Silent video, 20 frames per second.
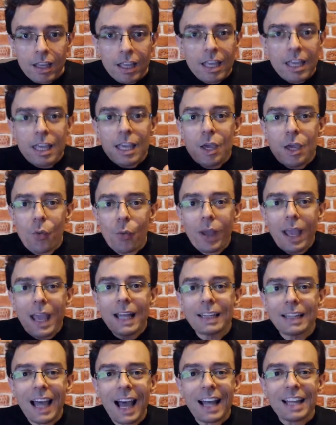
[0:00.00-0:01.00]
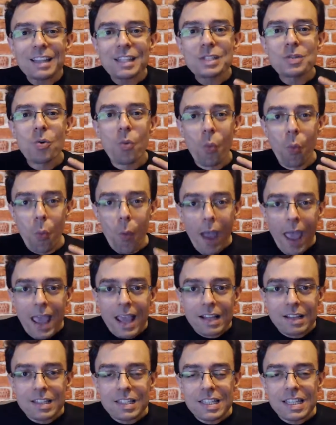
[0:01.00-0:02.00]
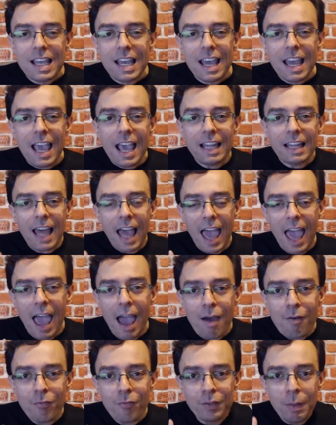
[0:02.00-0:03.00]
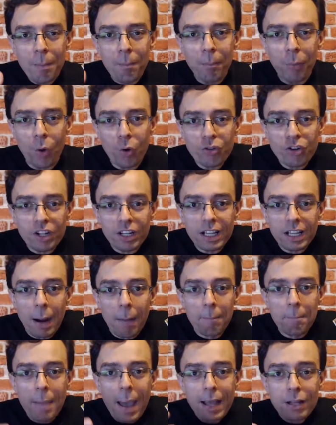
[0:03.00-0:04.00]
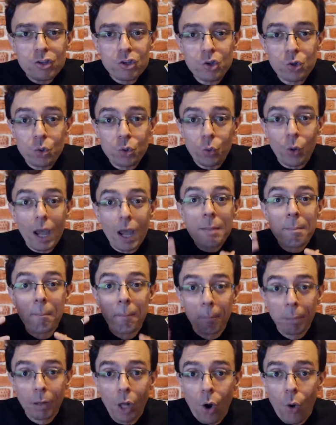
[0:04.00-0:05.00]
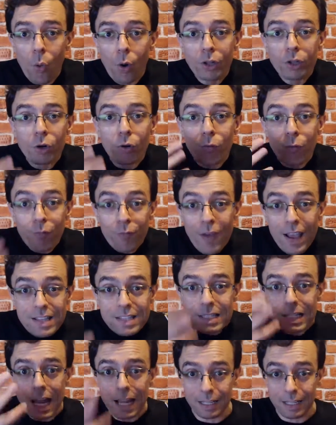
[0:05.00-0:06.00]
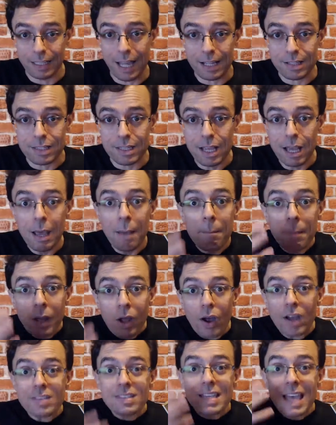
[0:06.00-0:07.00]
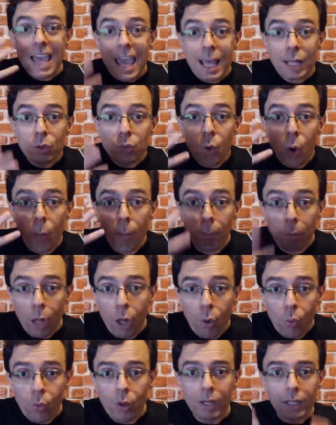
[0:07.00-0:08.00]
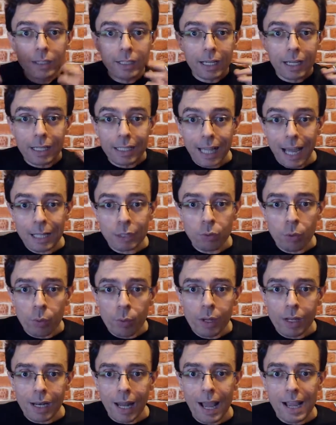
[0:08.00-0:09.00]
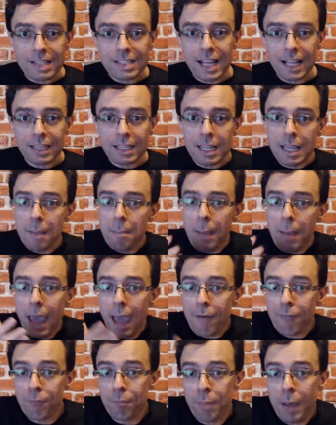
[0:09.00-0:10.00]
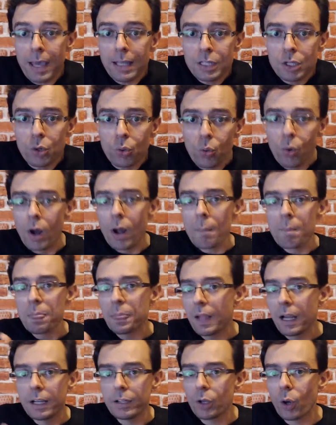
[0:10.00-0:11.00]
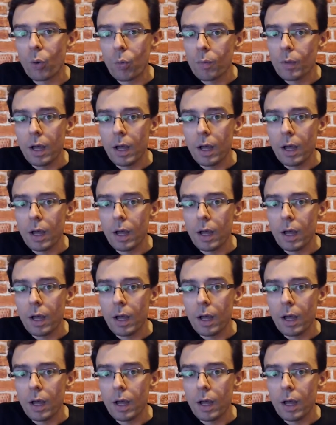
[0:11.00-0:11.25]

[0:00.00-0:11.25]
You cannot wait and have the project come back to you and blow on your face like that because it will blow. The client will realize that he may have paid you, you know,